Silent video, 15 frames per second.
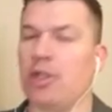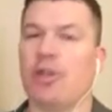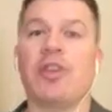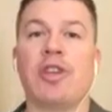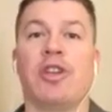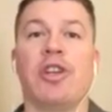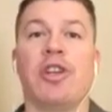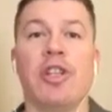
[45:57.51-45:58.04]

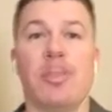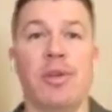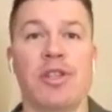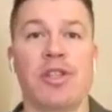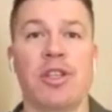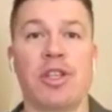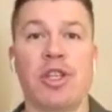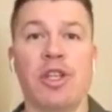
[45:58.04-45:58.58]
you're the good
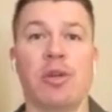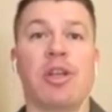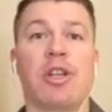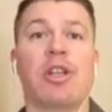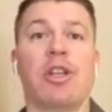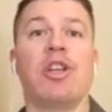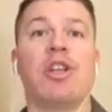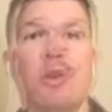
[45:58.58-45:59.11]
person. You're
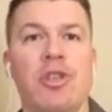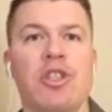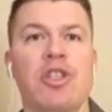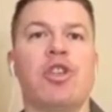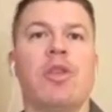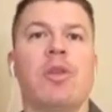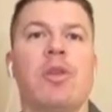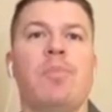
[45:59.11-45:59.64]
a good
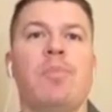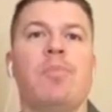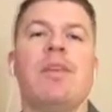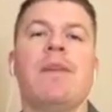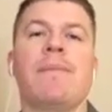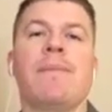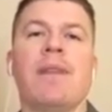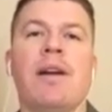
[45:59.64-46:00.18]
person. You can
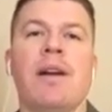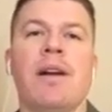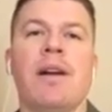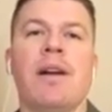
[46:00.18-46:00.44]
be